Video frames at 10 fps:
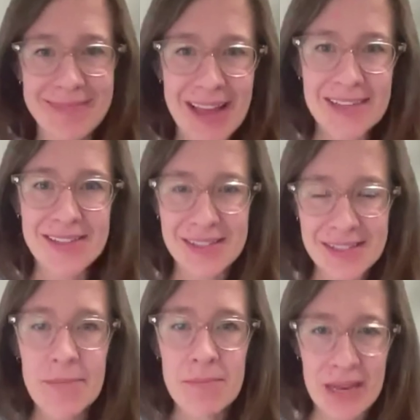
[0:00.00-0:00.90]
as the
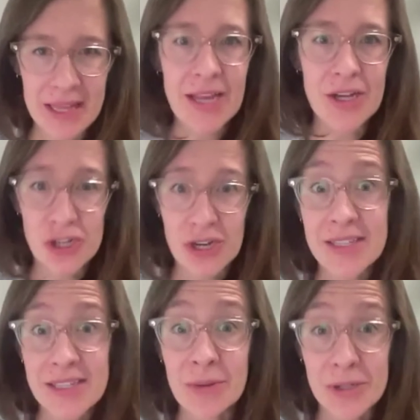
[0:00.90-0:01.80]
same medication
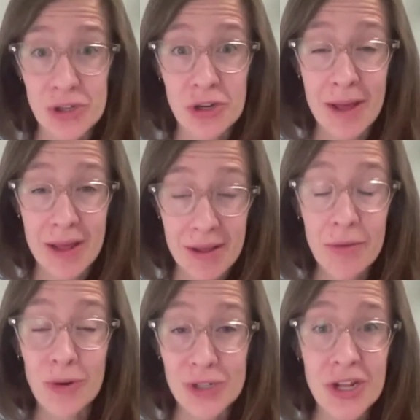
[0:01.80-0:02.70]
as the originator,
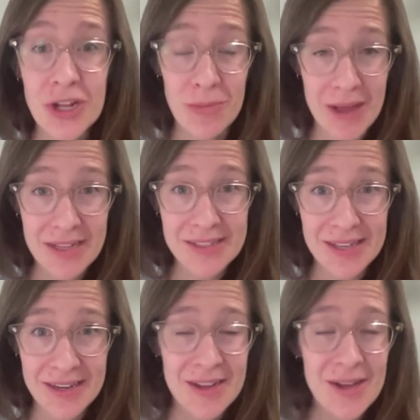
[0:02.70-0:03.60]
originator
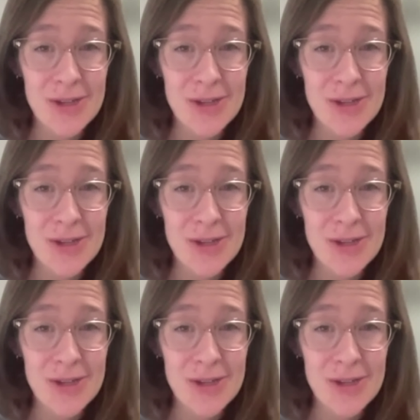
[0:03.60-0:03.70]
medicine.